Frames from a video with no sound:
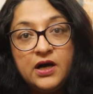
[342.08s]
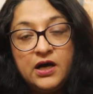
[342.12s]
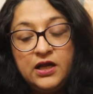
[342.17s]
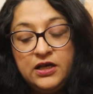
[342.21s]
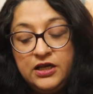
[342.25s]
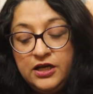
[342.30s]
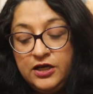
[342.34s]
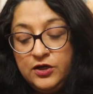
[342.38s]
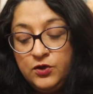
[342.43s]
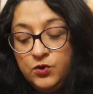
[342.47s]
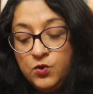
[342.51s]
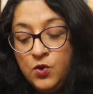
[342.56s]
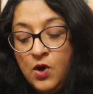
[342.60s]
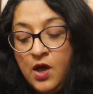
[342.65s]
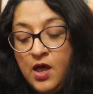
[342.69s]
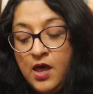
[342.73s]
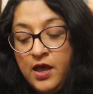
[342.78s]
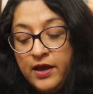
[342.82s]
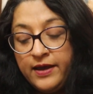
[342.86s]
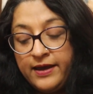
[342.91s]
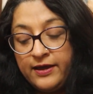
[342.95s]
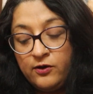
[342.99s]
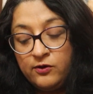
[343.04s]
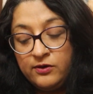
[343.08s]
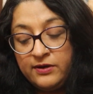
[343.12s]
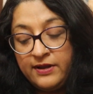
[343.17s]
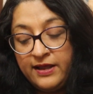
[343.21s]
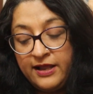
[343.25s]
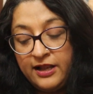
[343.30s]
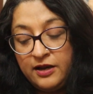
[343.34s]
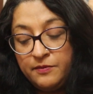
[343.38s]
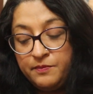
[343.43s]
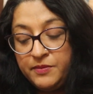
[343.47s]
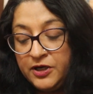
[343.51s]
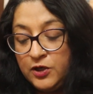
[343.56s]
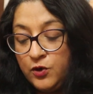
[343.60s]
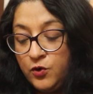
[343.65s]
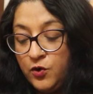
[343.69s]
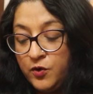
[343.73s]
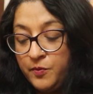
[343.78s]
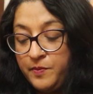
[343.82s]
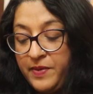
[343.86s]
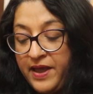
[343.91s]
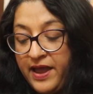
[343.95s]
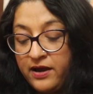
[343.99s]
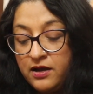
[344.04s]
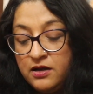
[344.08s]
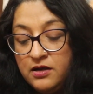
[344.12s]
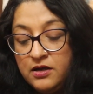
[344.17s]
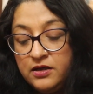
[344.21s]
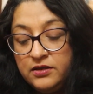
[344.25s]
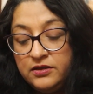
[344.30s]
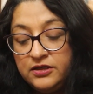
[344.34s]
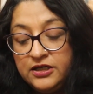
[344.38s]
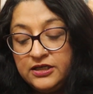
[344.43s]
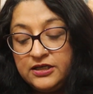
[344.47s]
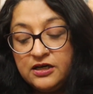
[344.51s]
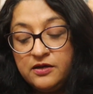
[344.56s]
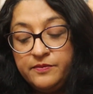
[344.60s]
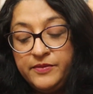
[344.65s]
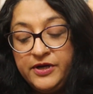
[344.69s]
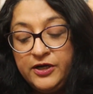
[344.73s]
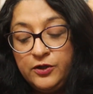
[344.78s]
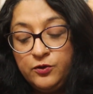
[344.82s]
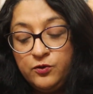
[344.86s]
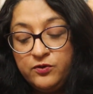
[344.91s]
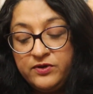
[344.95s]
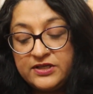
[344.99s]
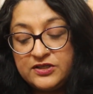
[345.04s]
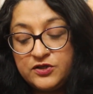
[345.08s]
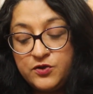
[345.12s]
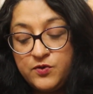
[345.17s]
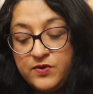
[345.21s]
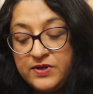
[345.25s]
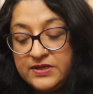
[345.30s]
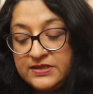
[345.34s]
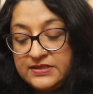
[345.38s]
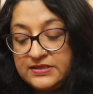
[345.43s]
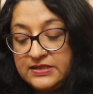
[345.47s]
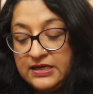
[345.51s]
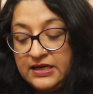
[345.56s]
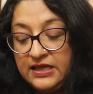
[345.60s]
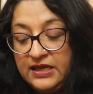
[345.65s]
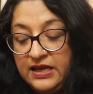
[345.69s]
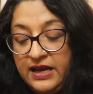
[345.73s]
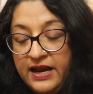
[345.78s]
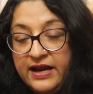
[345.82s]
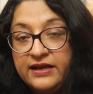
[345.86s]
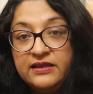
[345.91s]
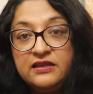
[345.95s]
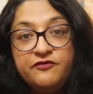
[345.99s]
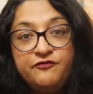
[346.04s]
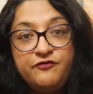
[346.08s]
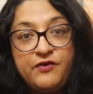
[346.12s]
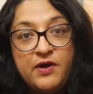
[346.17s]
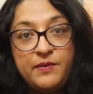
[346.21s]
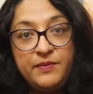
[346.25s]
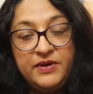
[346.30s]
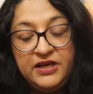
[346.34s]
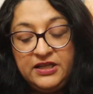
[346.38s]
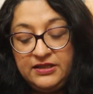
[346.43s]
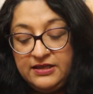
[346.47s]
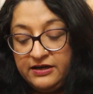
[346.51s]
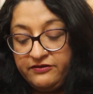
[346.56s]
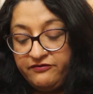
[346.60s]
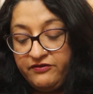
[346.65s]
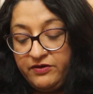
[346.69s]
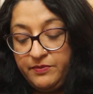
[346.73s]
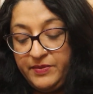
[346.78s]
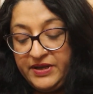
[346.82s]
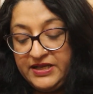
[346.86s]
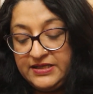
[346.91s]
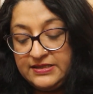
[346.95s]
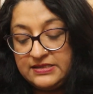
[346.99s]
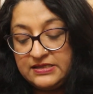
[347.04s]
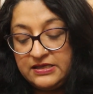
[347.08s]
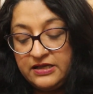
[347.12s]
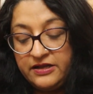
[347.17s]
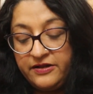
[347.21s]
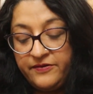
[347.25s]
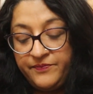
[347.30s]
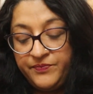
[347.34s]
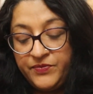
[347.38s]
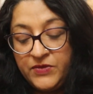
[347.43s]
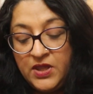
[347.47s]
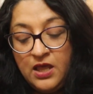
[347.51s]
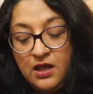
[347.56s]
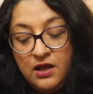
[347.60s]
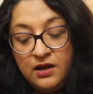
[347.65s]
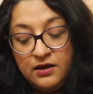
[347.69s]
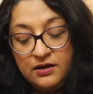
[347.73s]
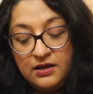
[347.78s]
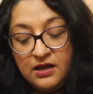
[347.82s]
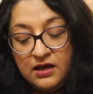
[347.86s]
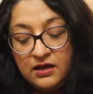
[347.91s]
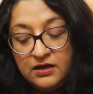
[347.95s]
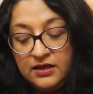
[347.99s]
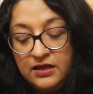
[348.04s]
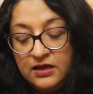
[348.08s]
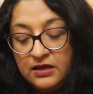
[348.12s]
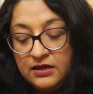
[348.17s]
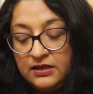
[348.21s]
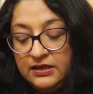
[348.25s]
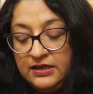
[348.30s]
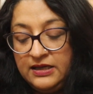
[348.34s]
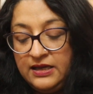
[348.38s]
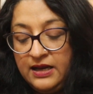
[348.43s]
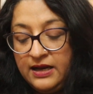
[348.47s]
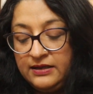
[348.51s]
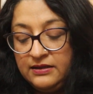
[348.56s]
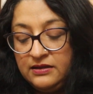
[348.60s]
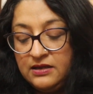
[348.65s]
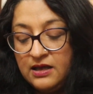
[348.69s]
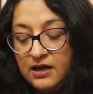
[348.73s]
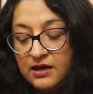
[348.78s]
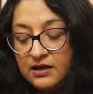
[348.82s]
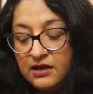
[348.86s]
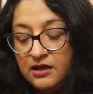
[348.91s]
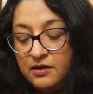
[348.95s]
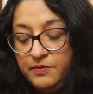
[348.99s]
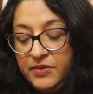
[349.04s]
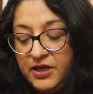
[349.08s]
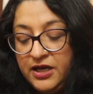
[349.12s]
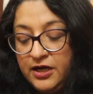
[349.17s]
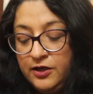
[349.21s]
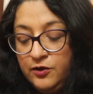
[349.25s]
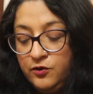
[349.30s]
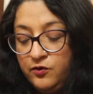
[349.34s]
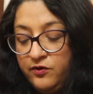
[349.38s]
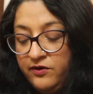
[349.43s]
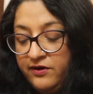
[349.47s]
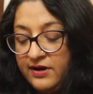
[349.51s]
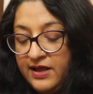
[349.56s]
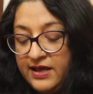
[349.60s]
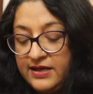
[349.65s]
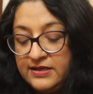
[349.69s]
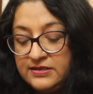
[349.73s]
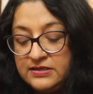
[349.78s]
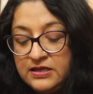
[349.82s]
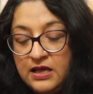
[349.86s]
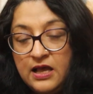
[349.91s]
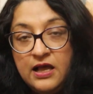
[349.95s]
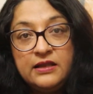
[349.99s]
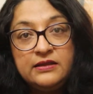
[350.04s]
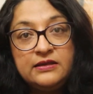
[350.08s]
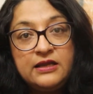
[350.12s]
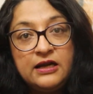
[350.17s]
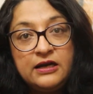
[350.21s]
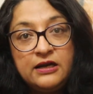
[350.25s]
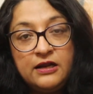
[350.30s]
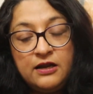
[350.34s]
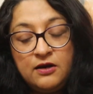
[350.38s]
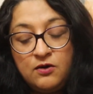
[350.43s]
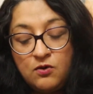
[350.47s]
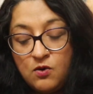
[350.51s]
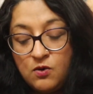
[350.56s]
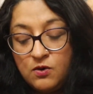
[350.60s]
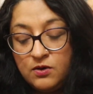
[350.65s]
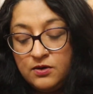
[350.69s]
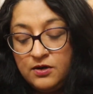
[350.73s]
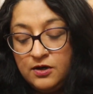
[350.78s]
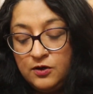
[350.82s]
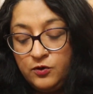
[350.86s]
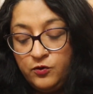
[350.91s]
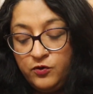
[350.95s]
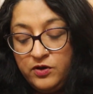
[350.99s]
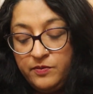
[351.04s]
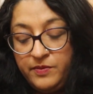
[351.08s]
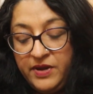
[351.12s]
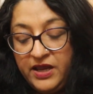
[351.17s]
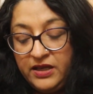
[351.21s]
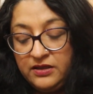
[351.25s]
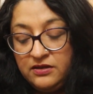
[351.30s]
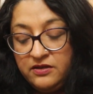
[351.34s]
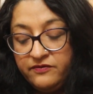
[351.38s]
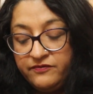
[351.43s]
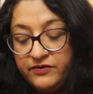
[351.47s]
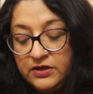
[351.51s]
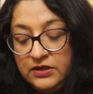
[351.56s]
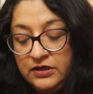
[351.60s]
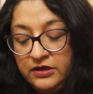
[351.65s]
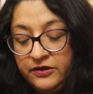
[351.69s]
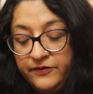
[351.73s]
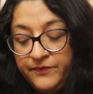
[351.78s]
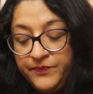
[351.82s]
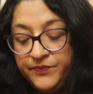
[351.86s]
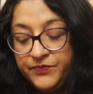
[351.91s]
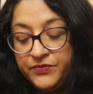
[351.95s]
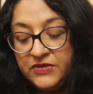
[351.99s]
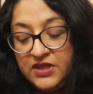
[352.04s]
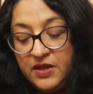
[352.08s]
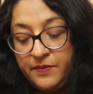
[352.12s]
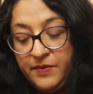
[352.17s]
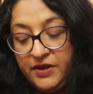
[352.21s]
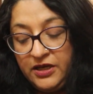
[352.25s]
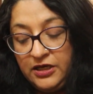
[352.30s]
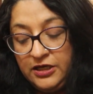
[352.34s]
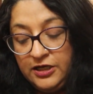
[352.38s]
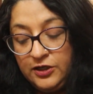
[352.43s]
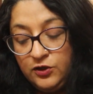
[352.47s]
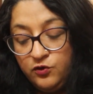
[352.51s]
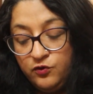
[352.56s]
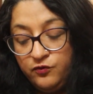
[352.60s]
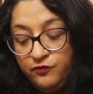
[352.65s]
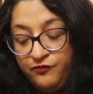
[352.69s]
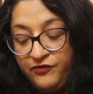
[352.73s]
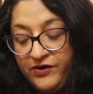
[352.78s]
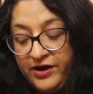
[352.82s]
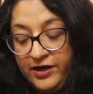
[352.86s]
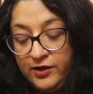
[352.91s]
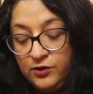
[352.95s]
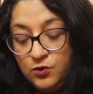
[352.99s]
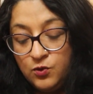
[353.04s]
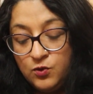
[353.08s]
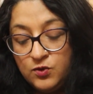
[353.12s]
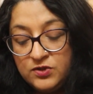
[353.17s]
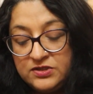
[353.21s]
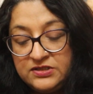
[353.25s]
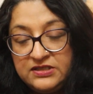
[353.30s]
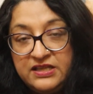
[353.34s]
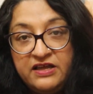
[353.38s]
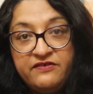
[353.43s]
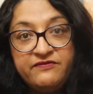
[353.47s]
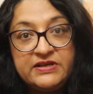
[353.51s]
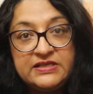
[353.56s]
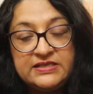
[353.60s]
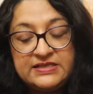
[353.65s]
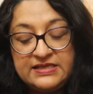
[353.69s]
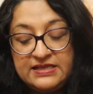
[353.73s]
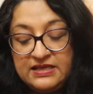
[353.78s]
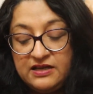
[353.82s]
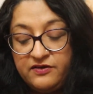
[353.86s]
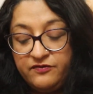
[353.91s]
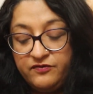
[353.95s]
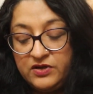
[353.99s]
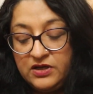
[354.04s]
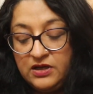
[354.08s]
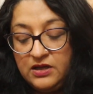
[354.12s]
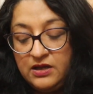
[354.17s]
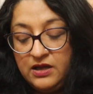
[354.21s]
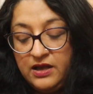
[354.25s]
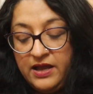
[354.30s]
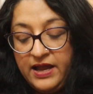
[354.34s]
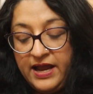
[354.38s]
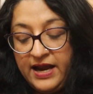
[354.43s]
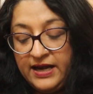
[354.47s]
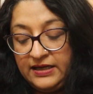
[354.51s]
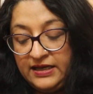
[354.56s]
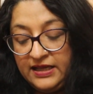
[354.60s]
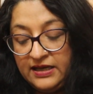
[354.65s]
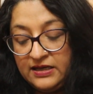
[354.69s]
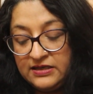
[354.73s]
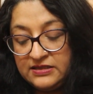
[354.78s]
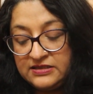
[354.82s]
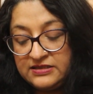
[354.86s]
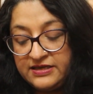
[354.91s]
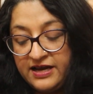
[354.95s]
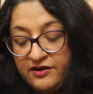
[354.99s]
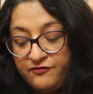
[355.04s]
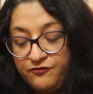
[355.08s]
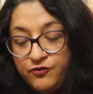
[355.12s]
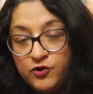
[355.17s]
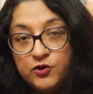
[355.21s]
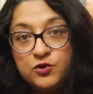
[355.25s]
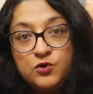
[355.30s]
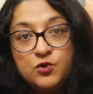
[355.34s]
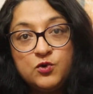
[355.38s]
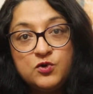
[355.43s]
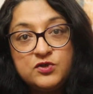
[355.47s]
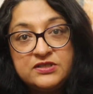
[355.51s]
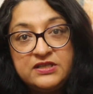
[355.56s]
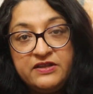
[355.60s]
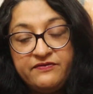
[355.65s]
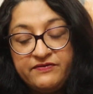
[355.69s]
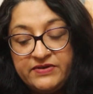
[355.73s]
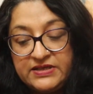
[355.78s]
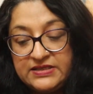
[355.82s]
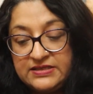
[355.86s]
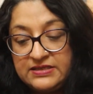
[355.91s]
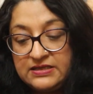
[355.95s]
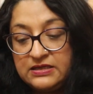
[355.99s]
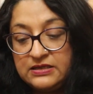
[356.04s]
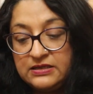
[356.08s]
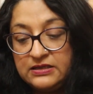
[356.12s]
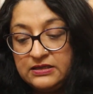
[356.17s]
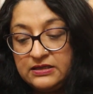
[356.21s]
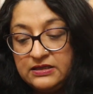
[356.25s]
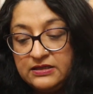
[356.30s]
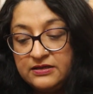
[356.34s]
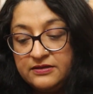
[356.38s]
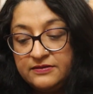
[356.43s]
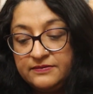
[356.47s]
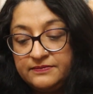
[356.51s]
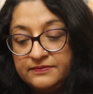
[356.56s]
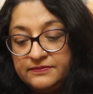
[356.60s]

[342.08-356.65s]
Ali too cannot help but look back, determined to rescue his city and the family that remains. Nari, Ali and Dara begin to realize that in order to remake the world, they may need to fight those they once loved and take a stand for those they once hurt.